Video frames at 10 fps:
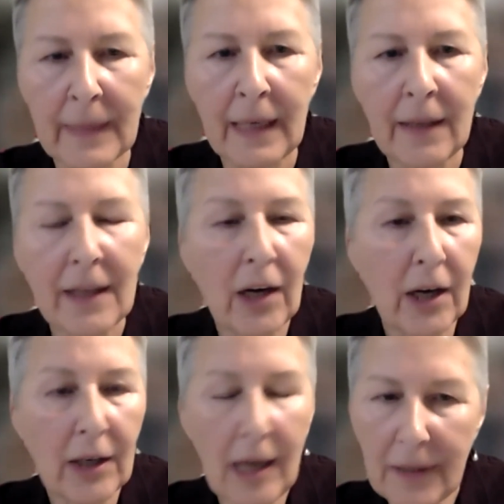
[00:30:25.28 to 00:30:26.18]
There are
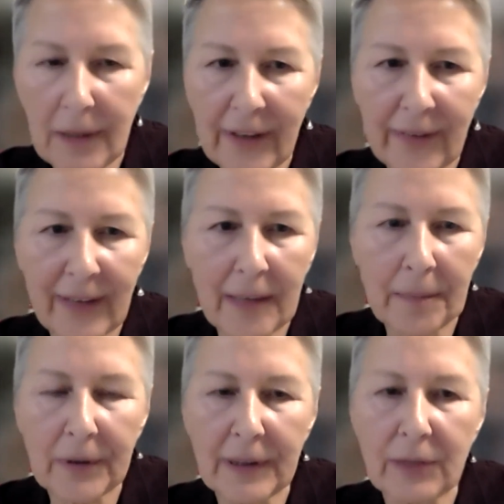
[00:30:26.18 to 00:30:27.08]
a couple of
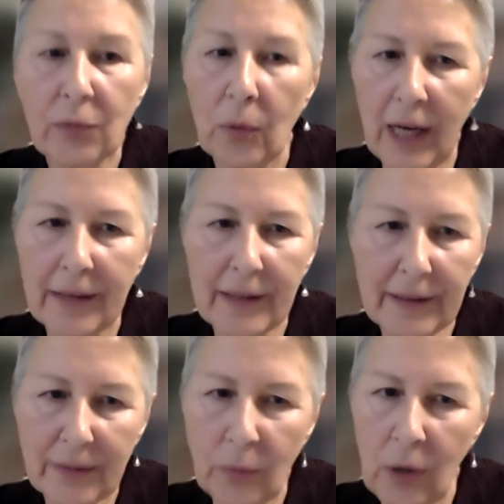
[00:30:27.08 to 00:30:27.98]
examples.
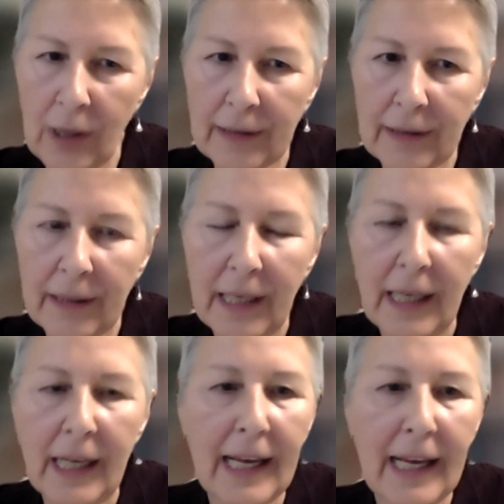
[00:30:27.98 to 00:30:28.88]
Rwanda's one,
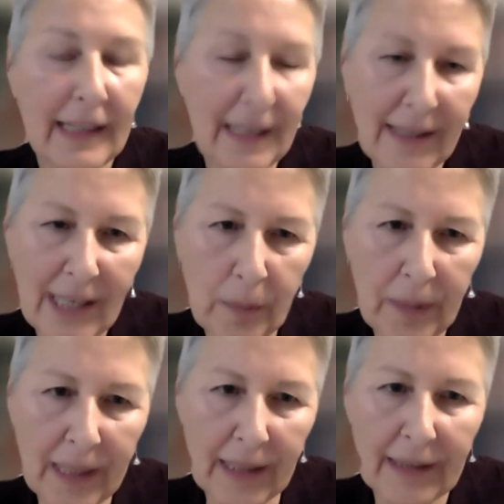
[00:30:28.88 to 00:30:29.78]
and
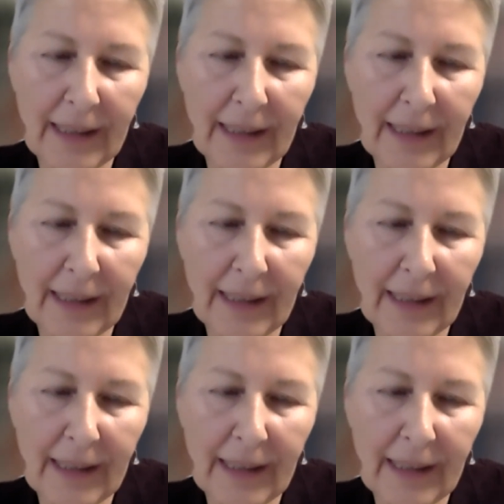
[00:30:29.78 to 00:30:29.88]
Ethiopia.